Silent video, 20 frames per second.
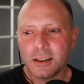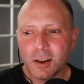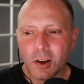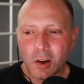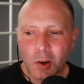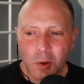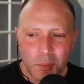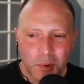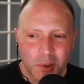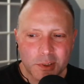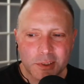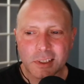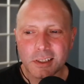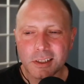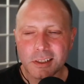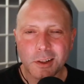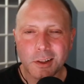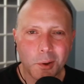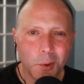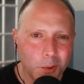almost a
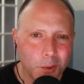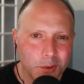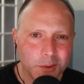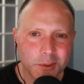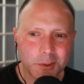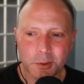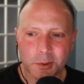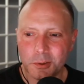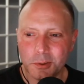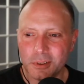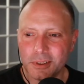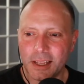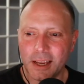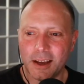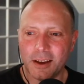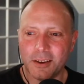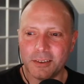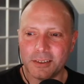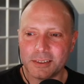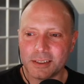little old school
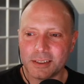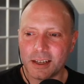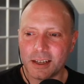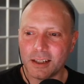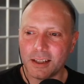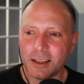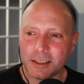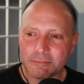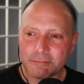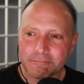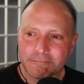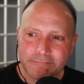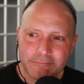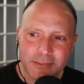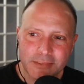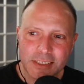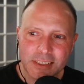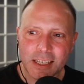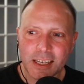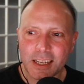now. It's kind of like
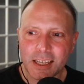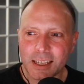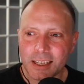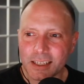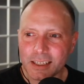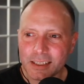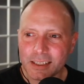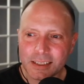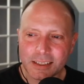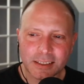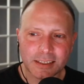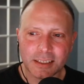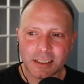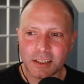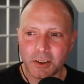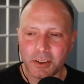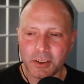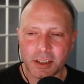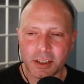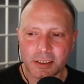Eh,
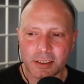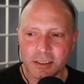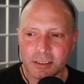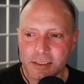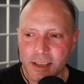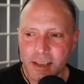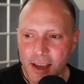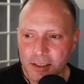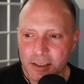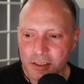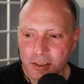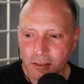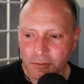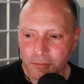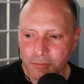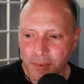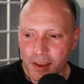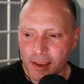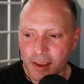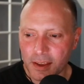you know, you get these axial
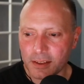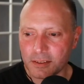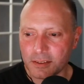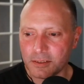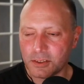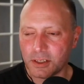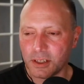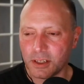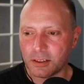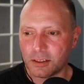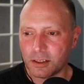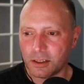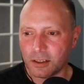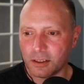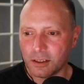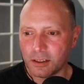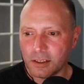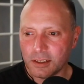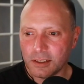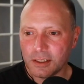fans, you get
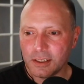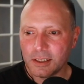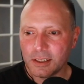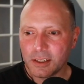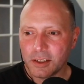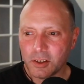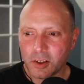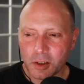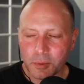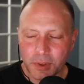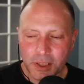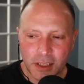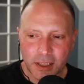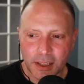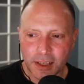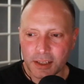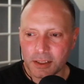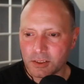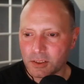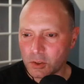the, you know what I mean?
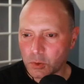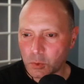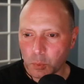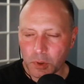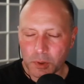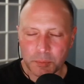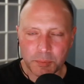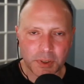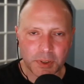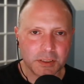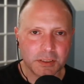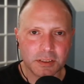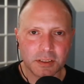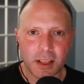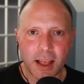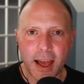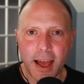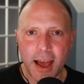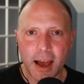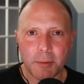Like it's just one big
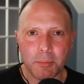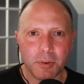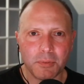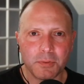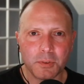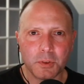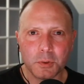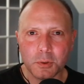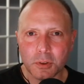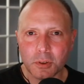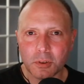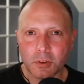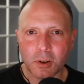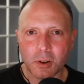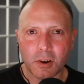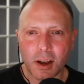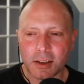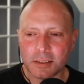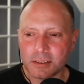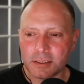slab of cooler
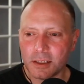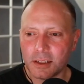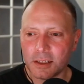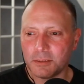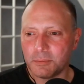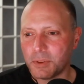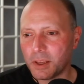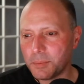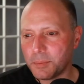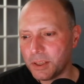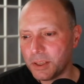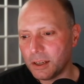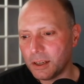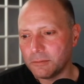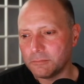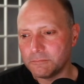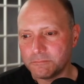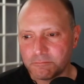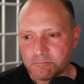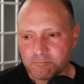across it. Maybe
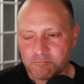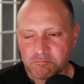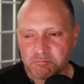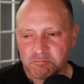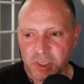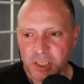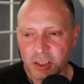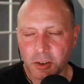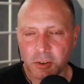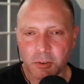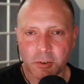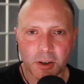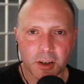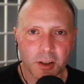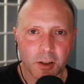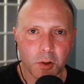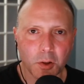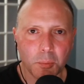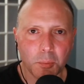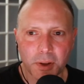I'm being
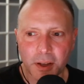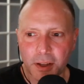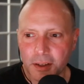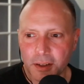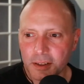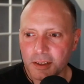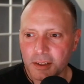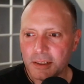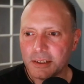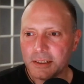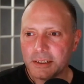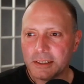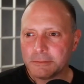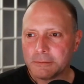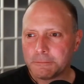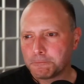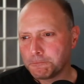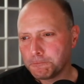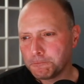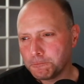critical, but
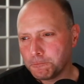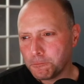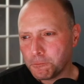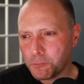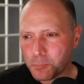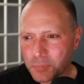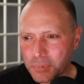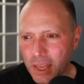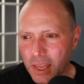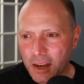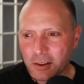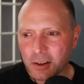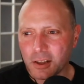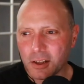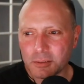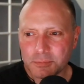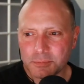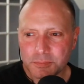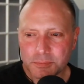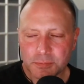I don't
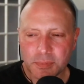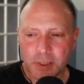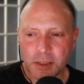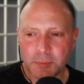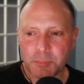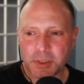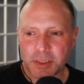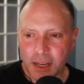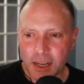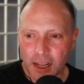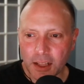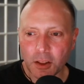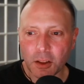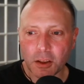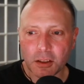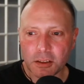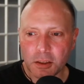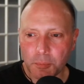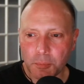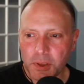know. But then I
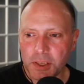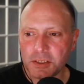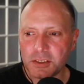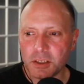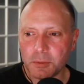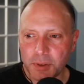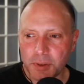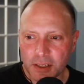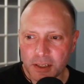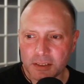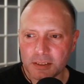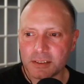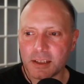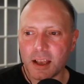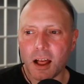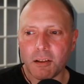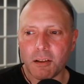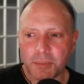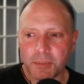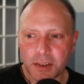look at the PCB
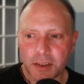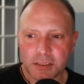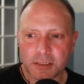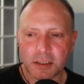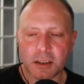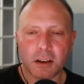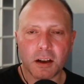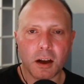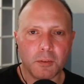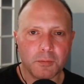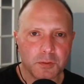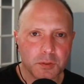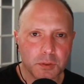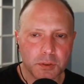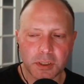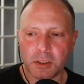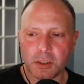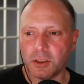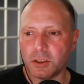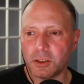itself and it's a
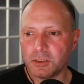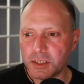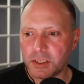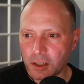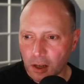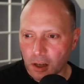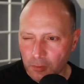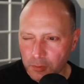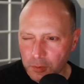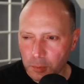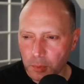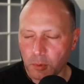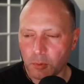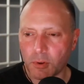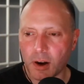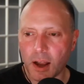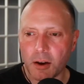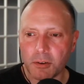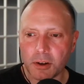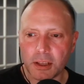comfortable, you can see comfortable
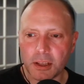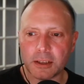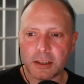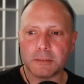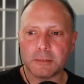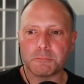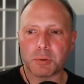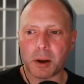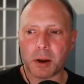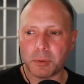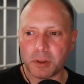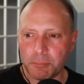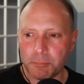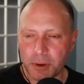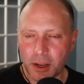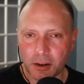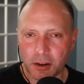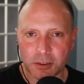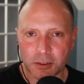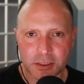routing, probably
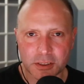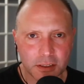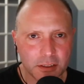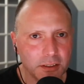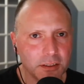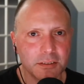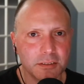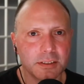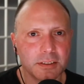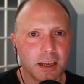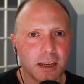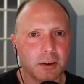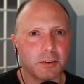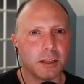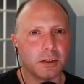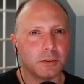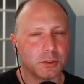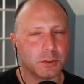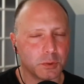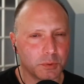better signal
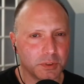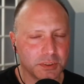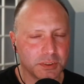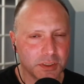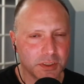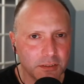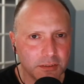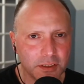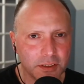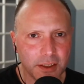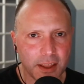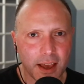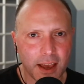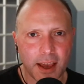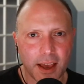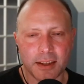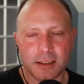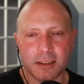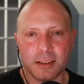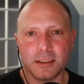integrity as a result of
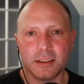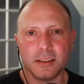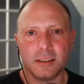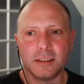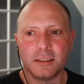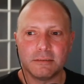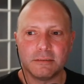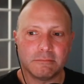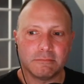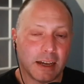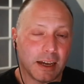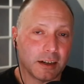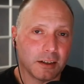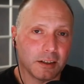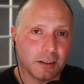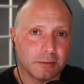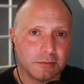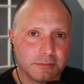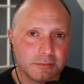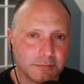that. I
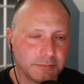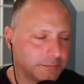don't know.